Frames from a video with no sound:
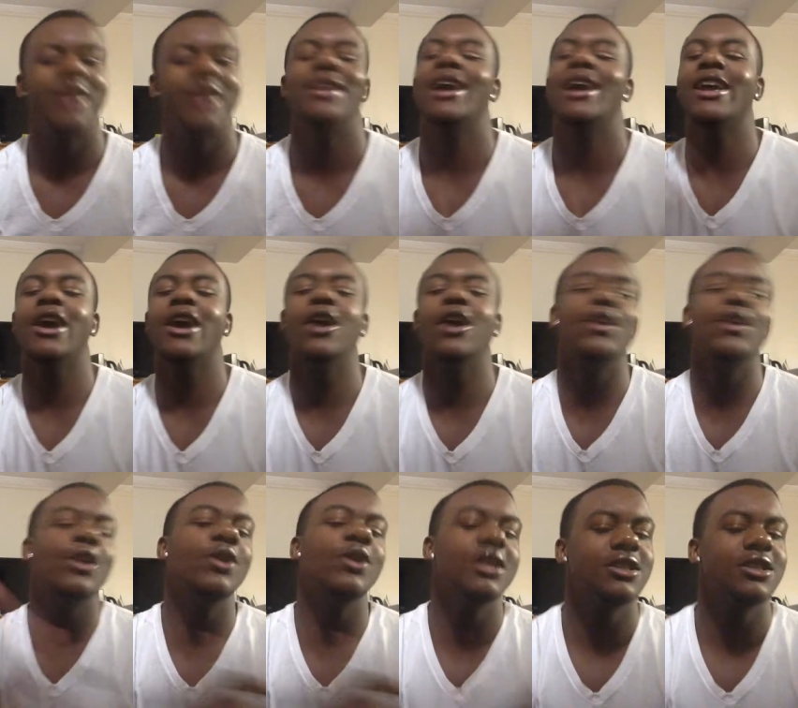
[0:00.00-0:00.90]
Now, y'all
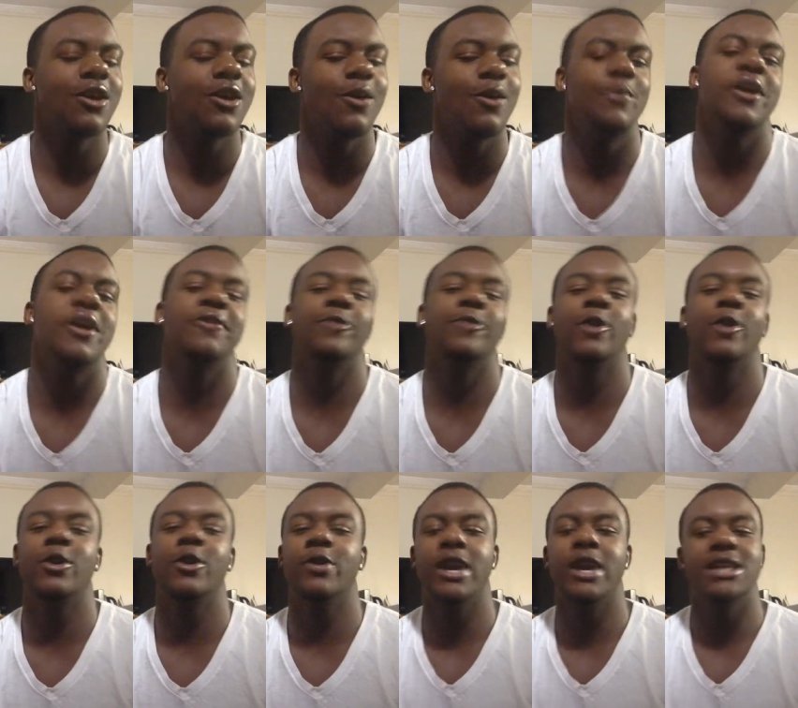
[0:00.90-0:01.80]
know this going to make for
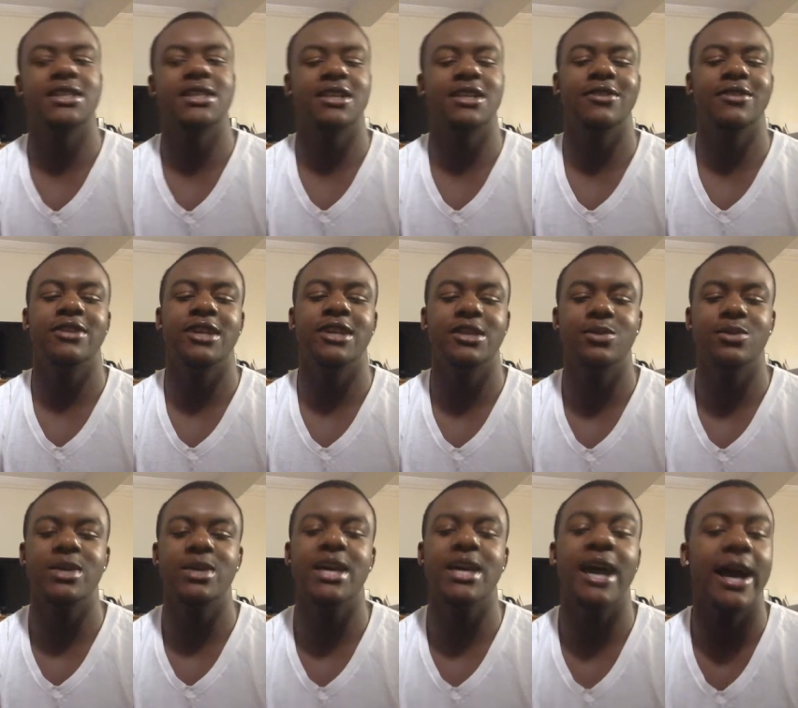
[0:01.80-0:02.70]
a great series.
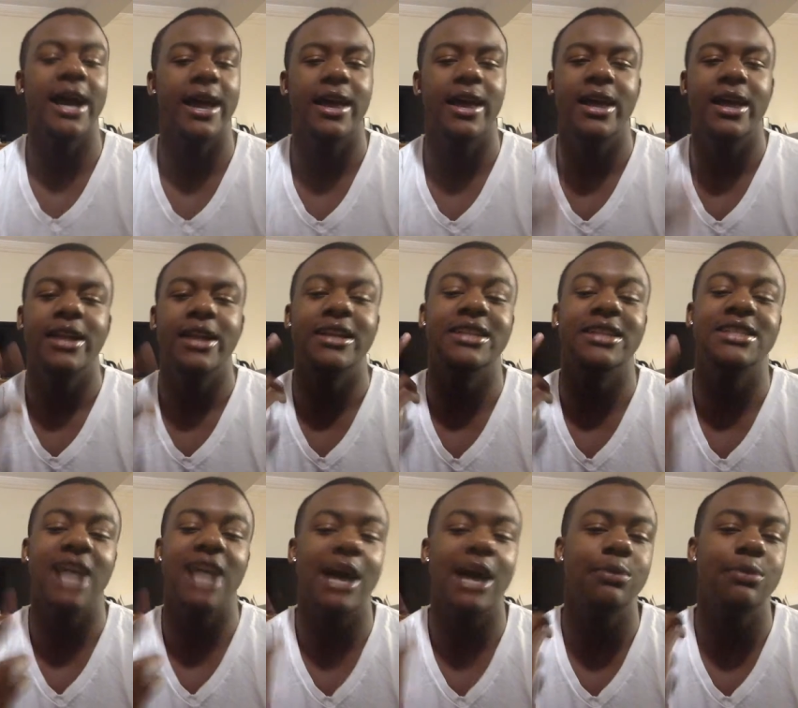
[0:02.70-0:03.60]
We got the
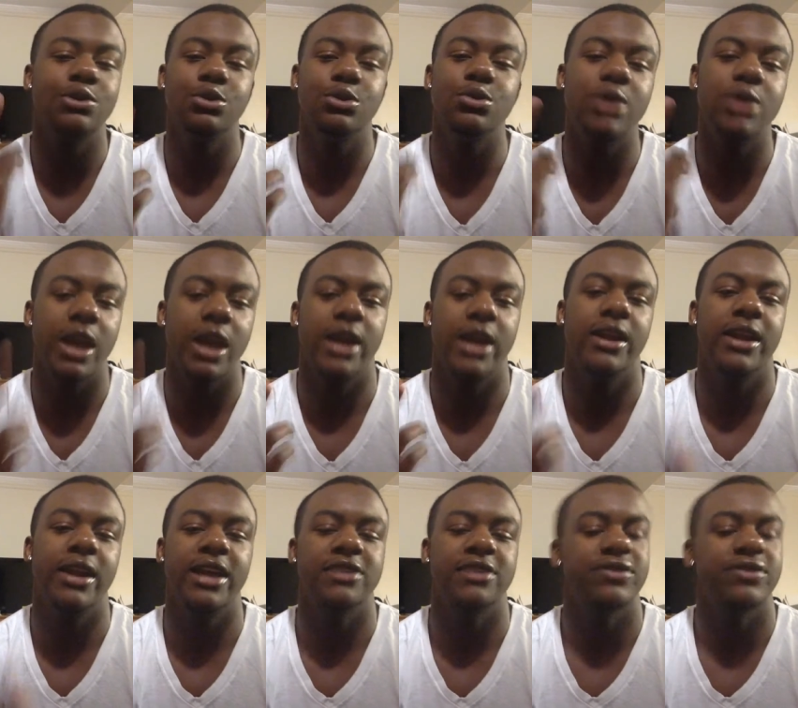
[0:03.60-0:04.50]
top two
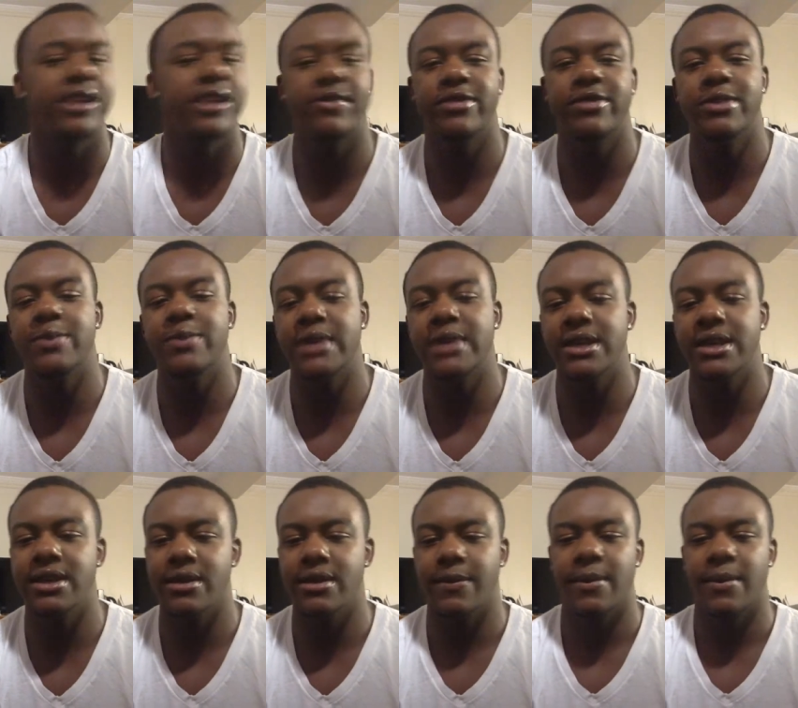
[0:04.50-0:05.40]
candidates for
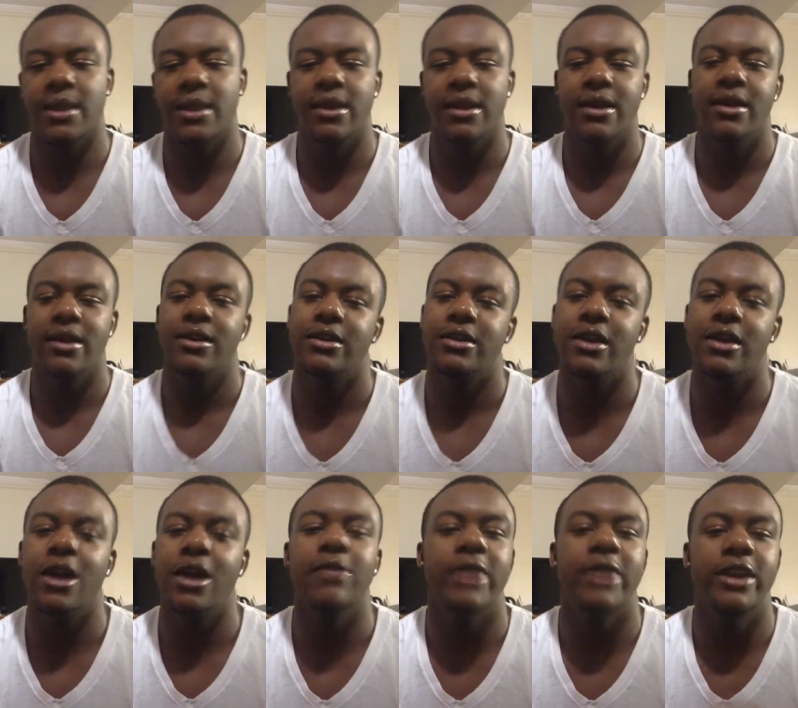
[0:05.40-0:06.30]
MVP
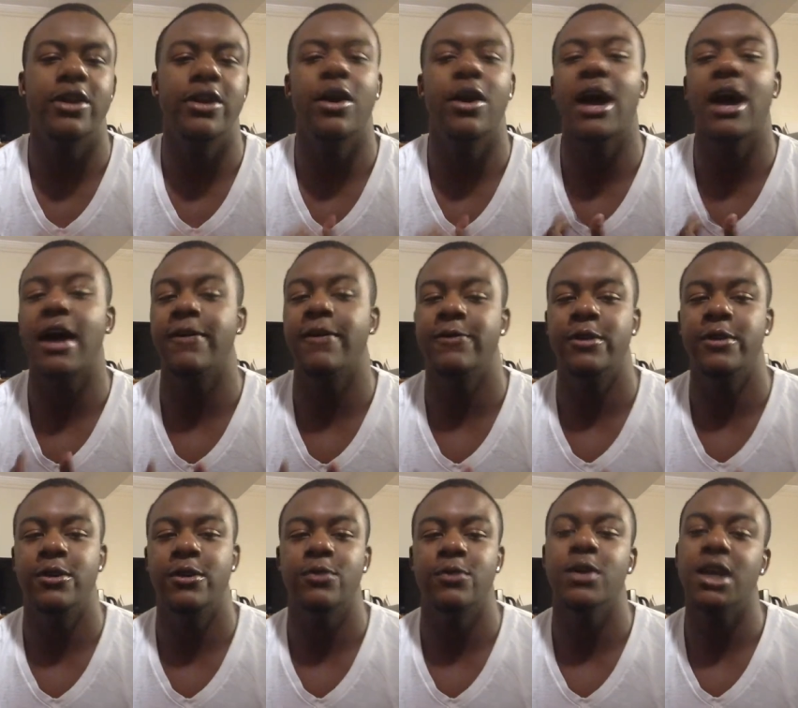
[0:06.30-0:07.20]
y'all already know how I
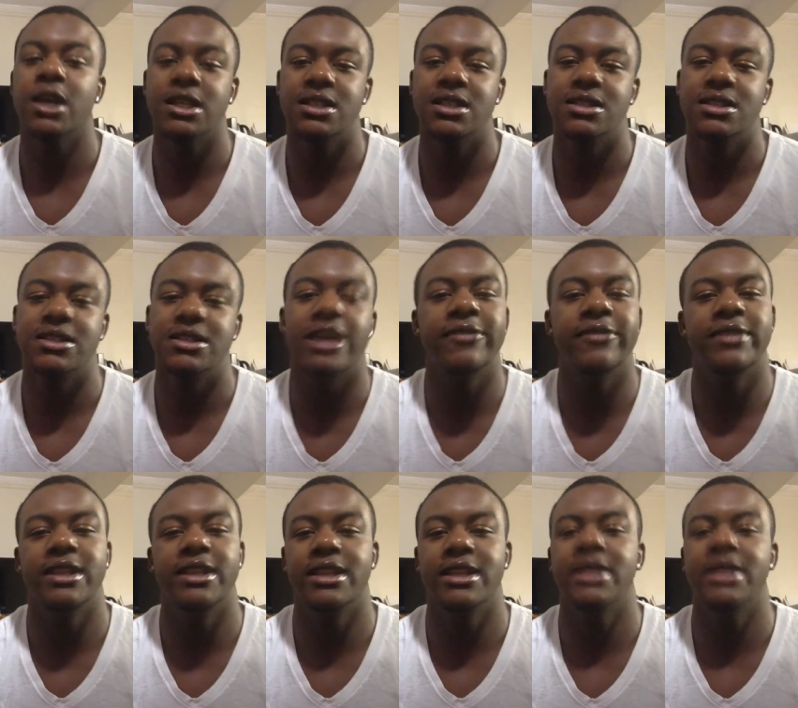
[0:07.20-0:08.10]
feel. Russ
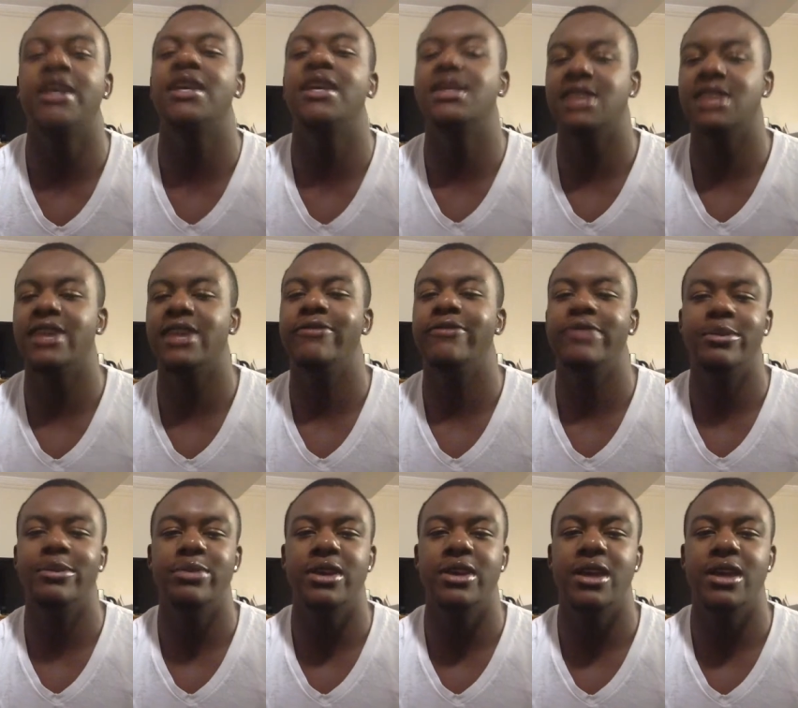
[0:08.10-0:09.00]
definitely is the
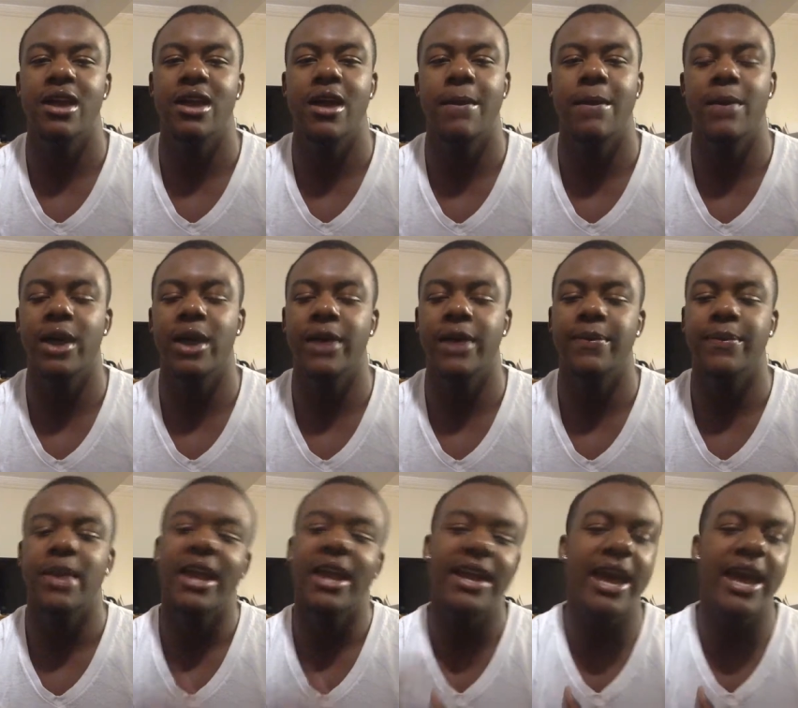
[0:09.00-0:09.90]
MVP. But
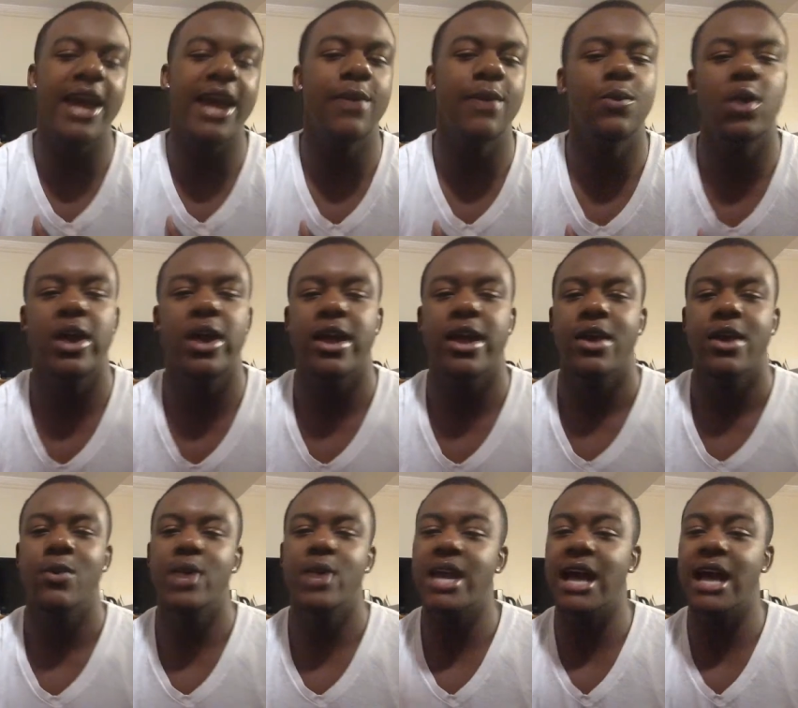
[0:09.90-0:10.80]
game one,
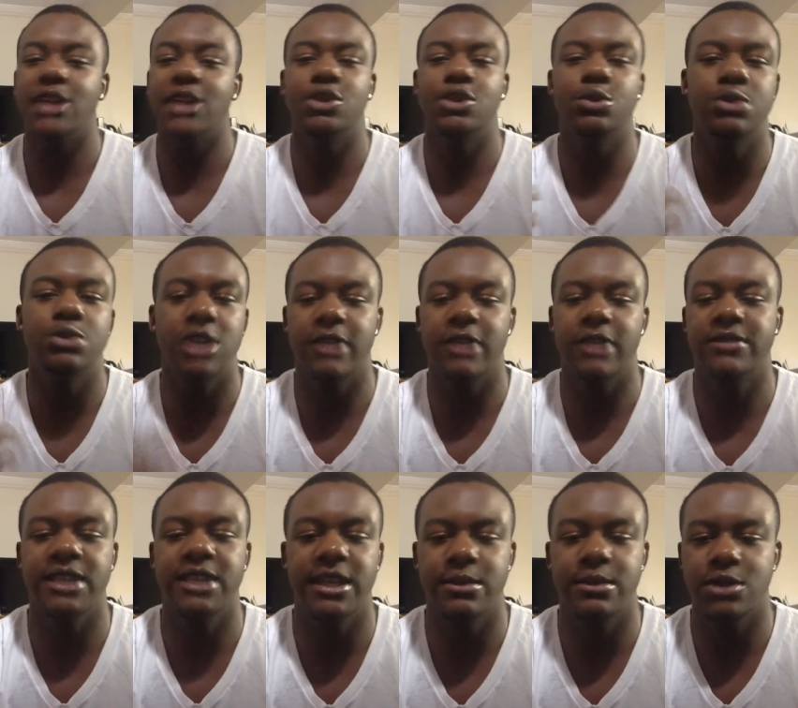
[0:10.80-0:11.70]
we got two tough
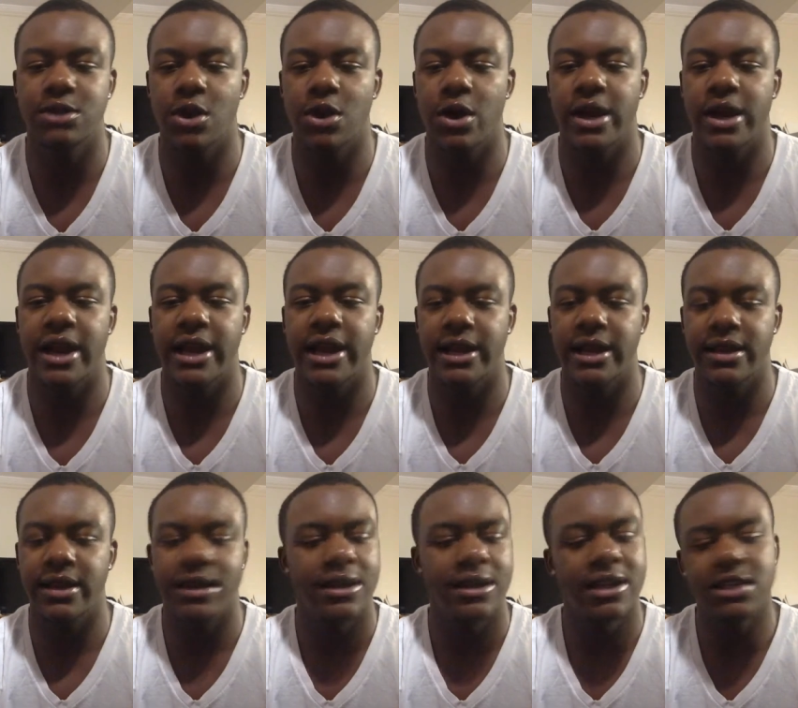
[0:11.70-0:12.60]
teams going at
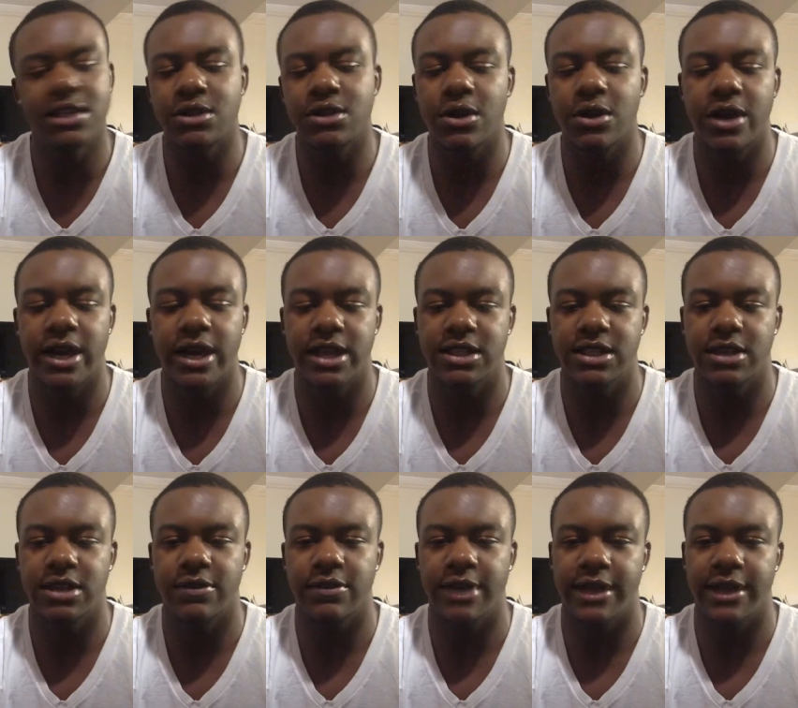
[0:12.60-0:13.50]
it. Let's go ahead and
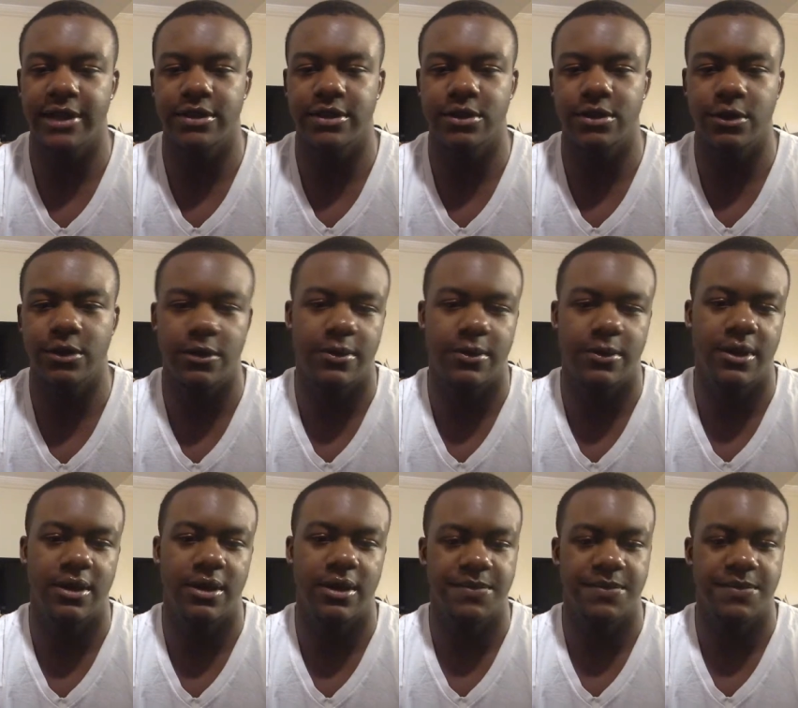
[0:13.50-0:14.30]
jump right into it, man.